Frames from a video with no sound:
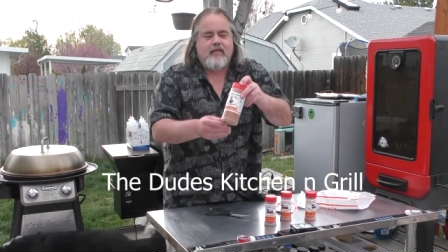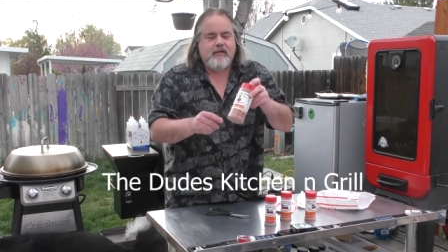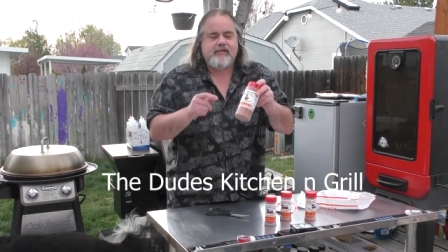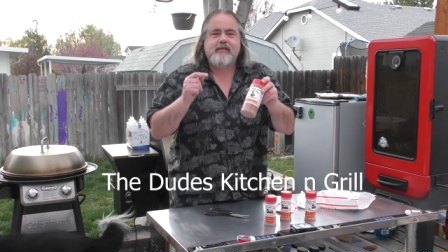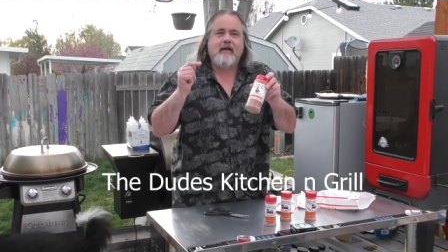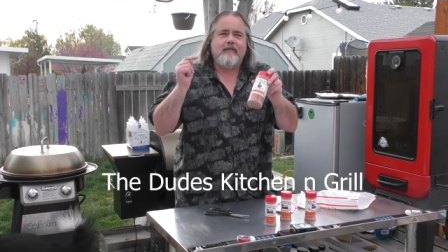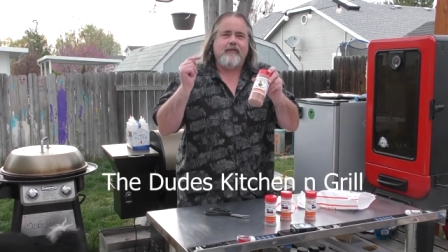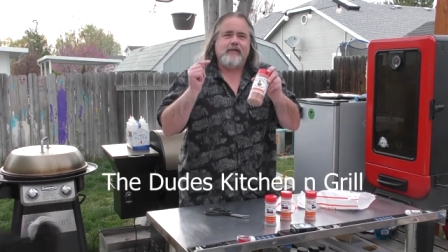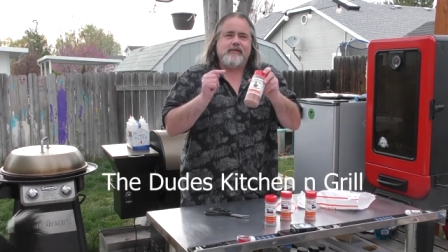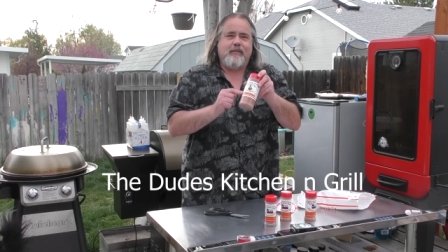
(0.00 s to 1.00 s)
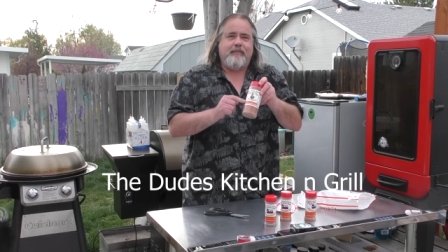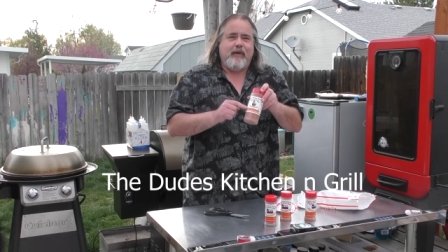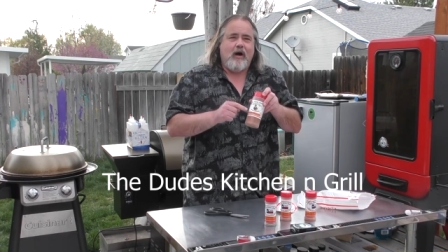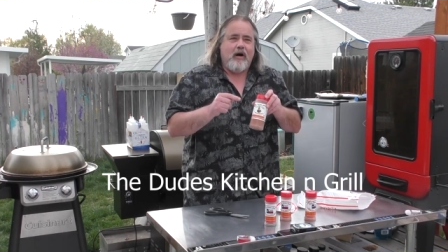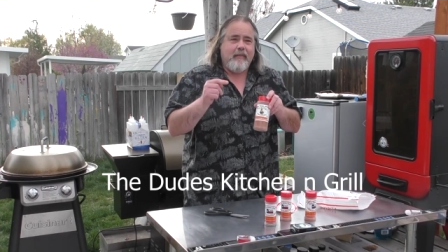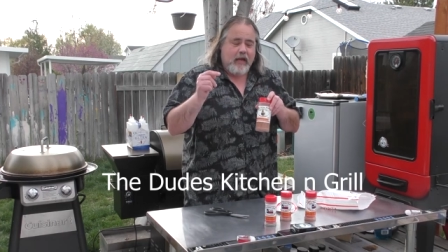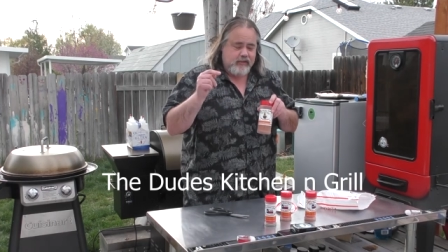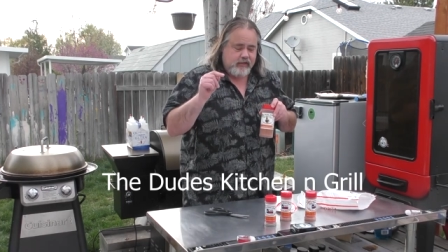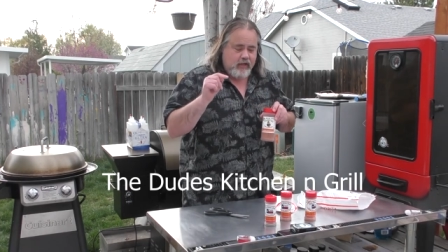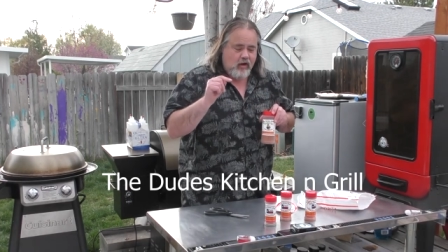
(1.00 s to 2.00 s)
This stuff is the bomb.
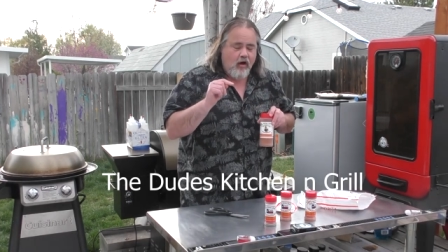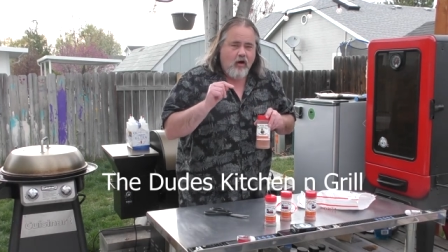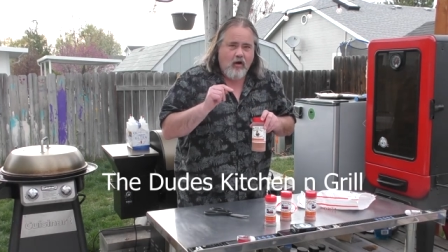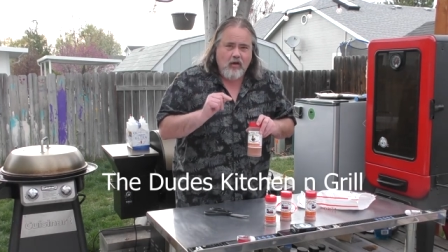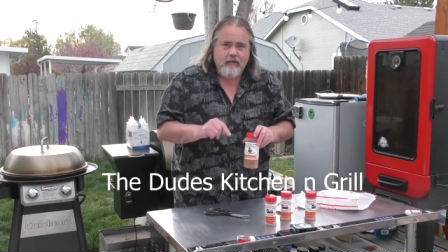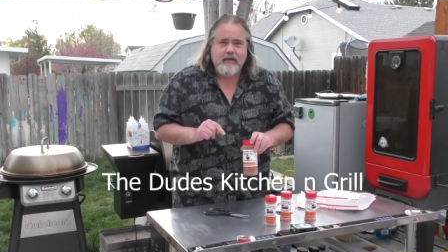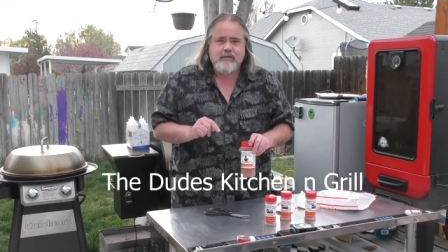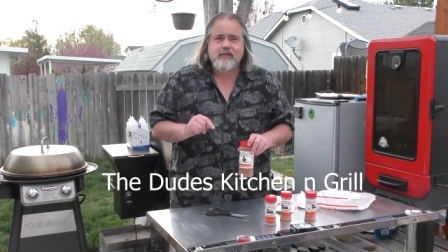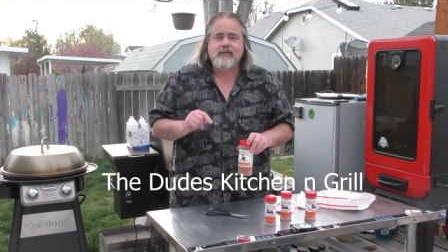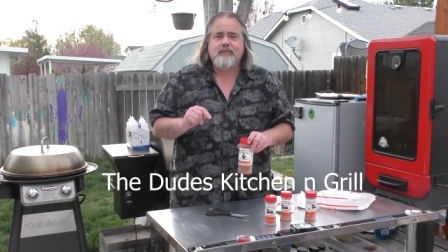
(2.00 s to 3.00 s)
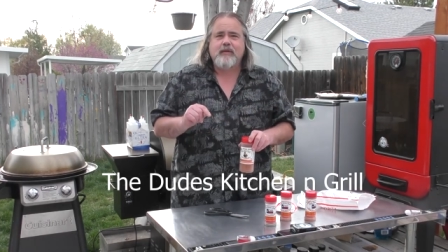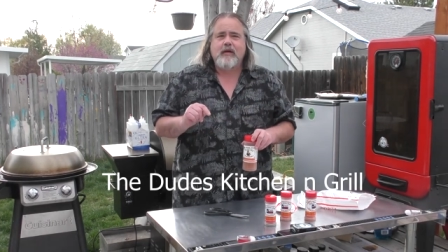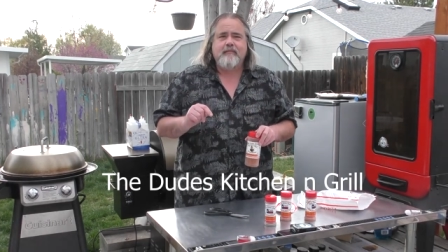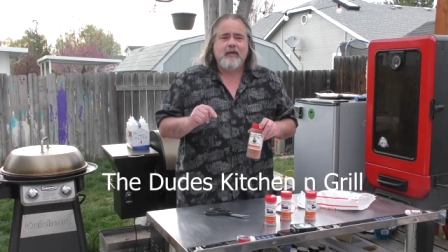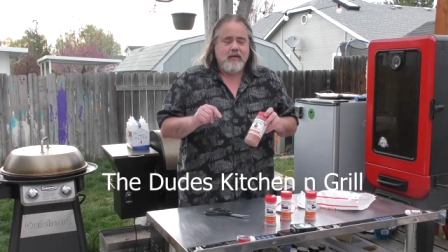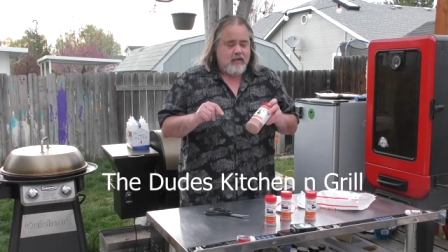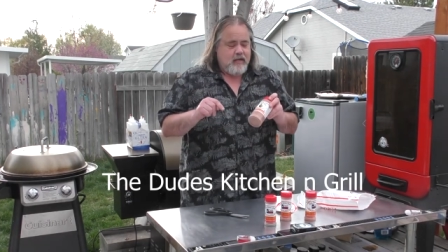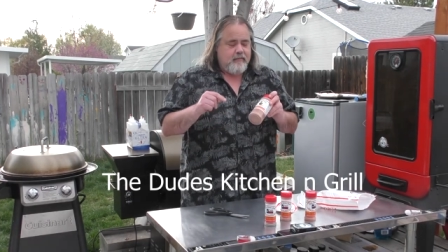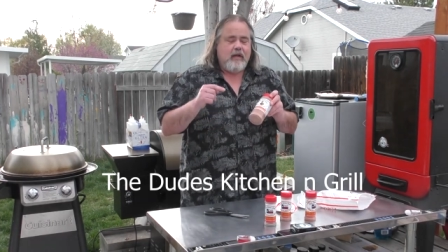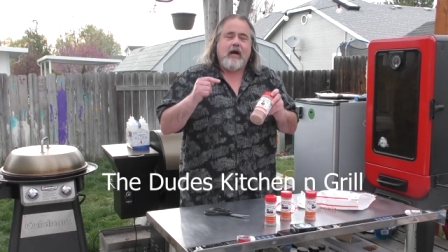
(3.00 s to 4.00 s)
Actually, all of this is the bomb,
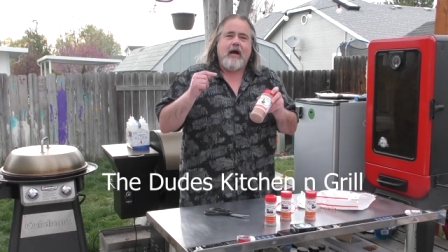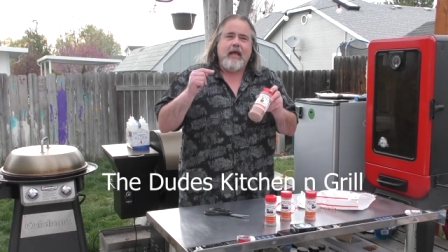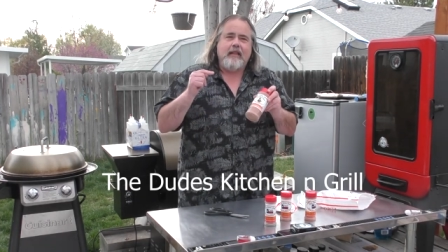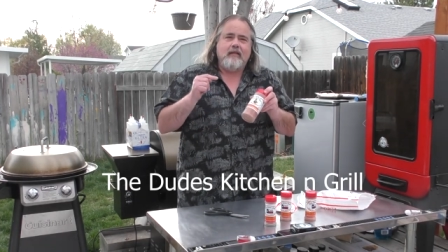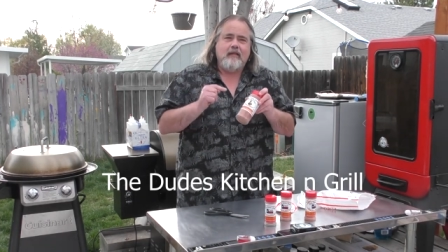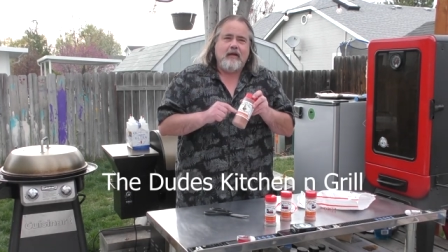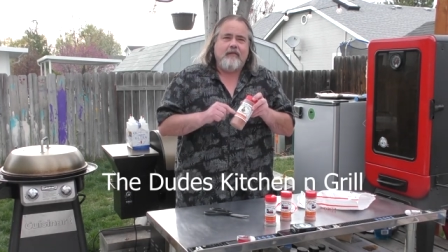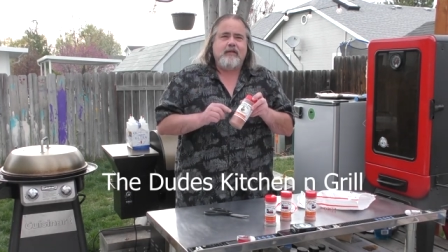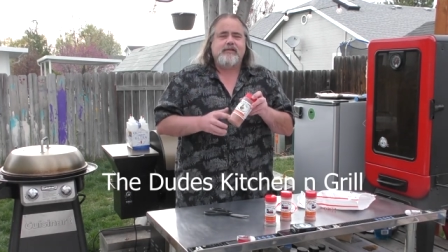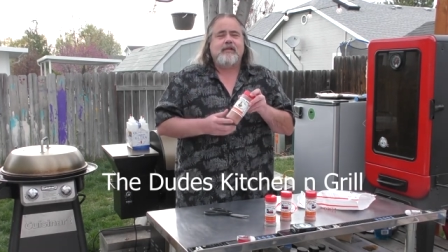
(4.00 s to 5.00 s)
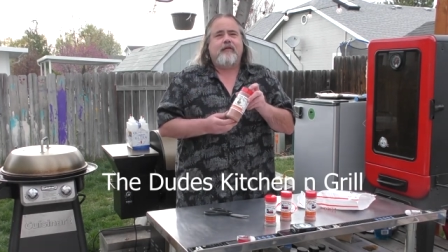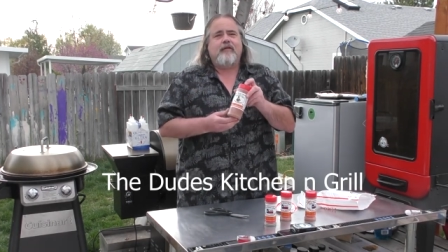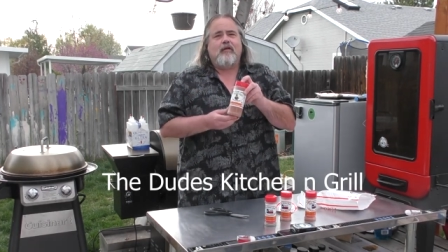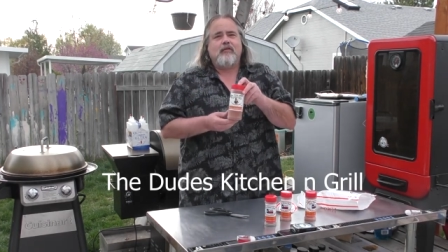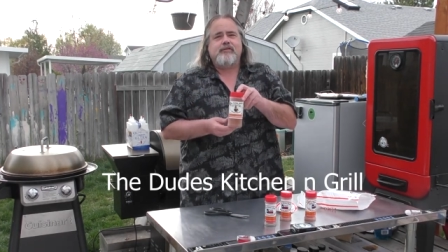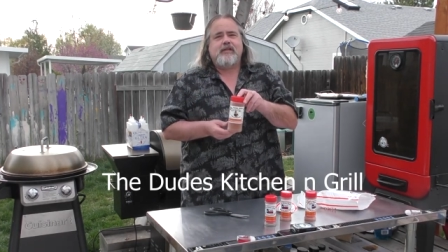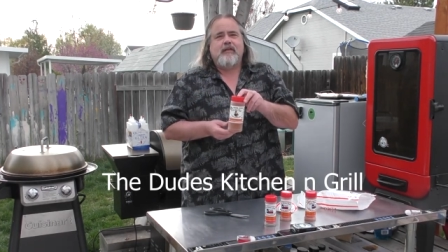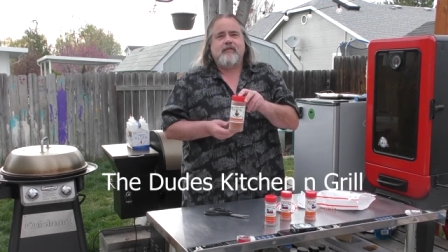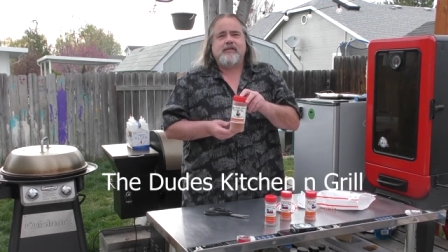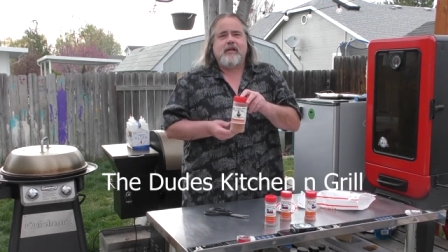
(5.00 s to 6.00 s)
but I love this stuff, and Uncle
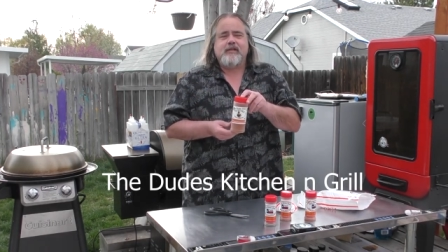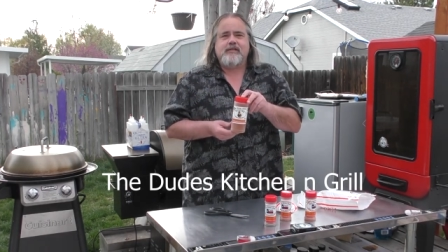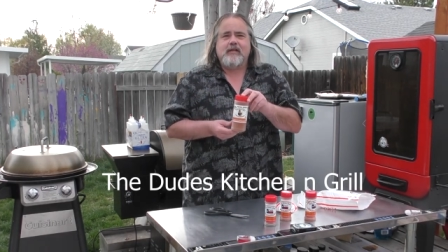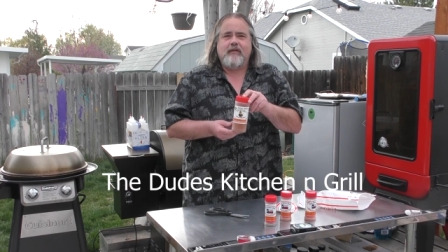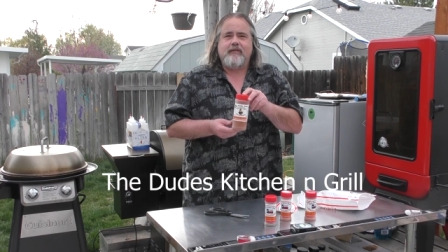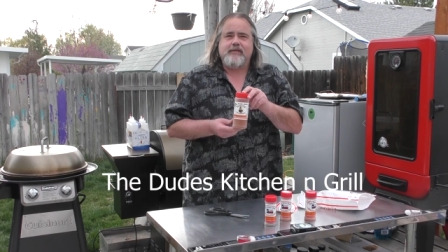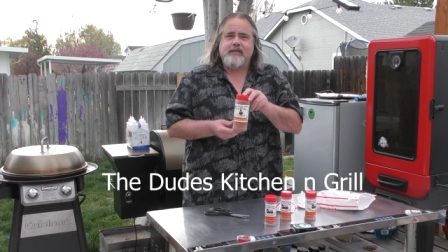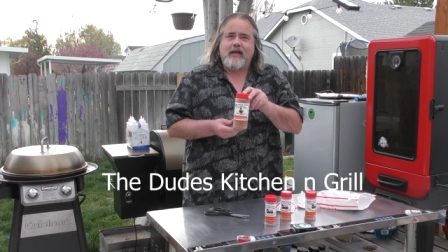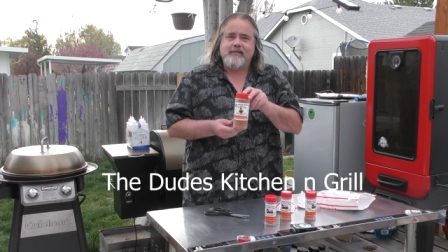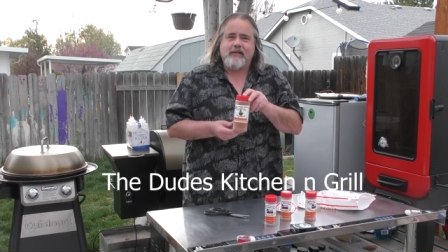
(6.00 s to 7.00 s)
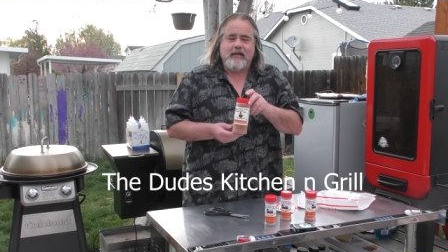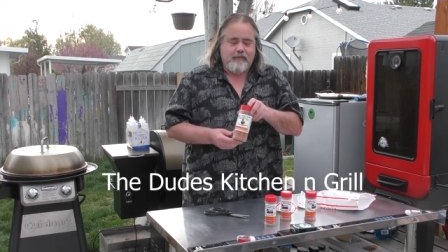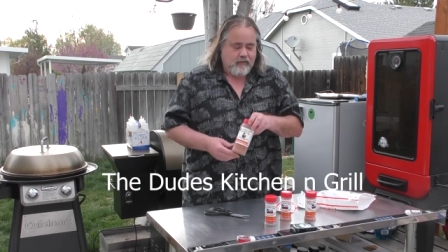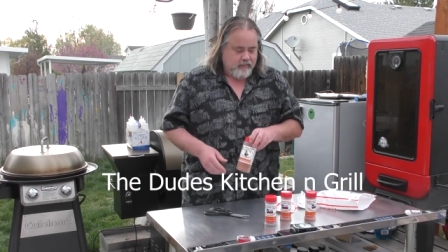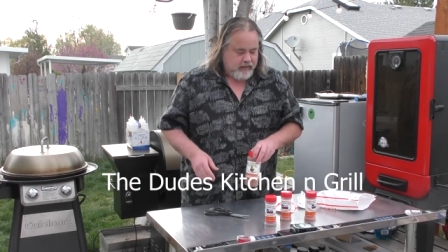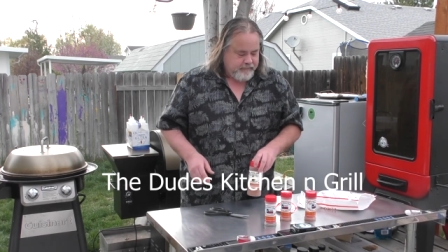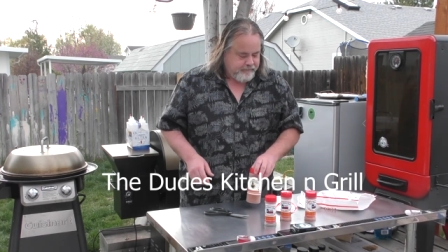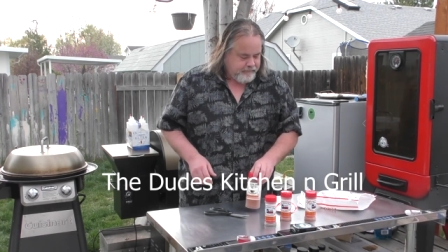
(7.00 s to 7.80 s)
Steve was nice enough to size it up for me.